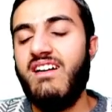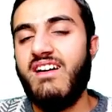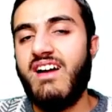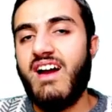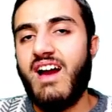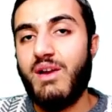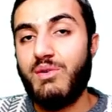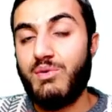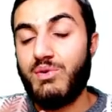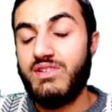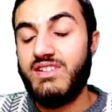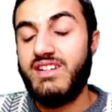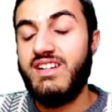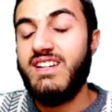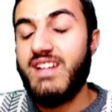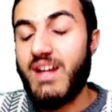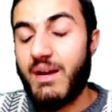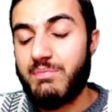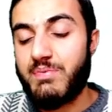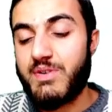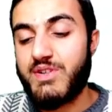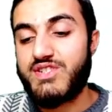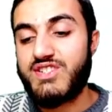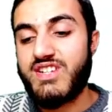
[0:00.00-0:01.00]
Uh, I will
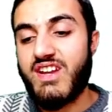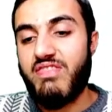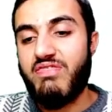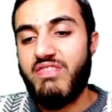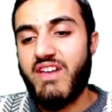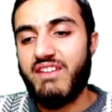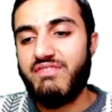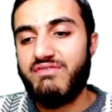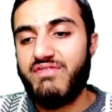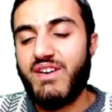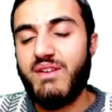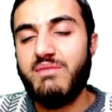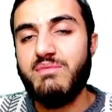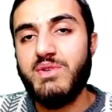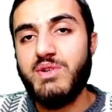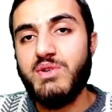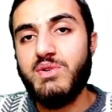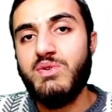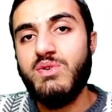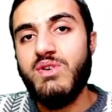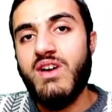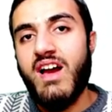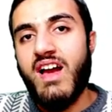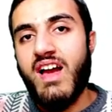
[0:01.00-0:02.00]
really appreciate that from
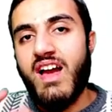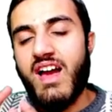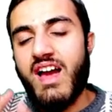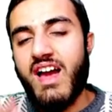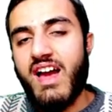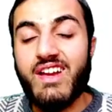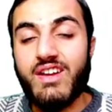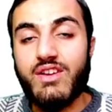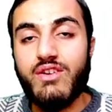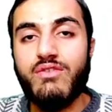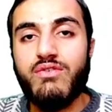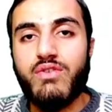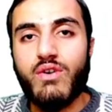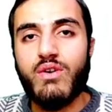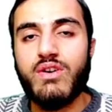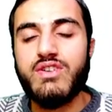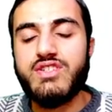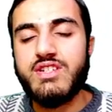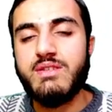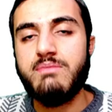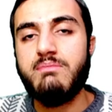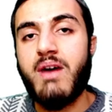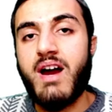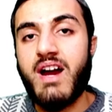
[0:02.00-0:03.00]
you. And thank you
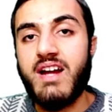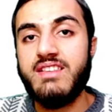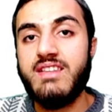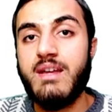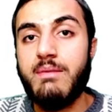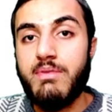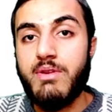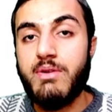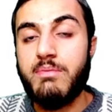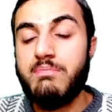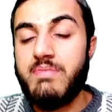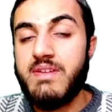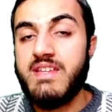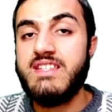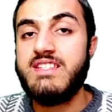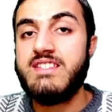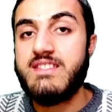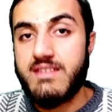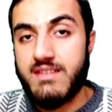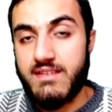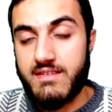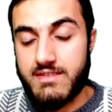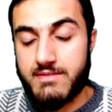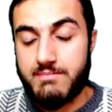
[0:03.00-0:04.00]
for watching my
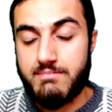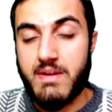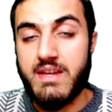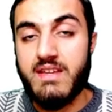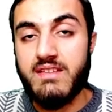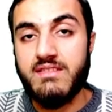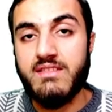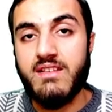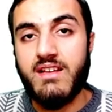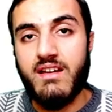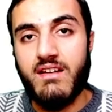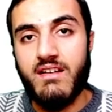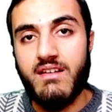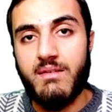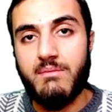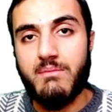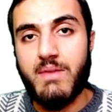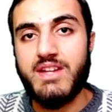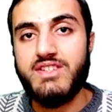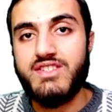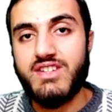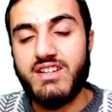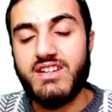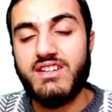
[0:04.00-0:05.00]
WP's Spin
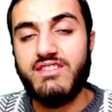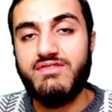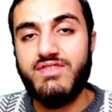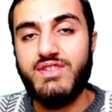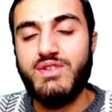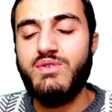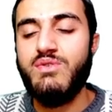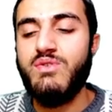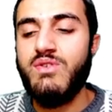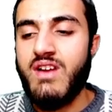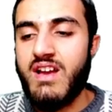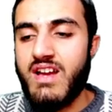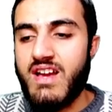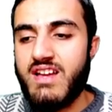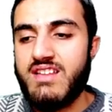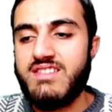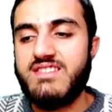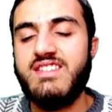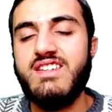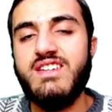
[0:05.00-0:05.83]
uh, Magic review.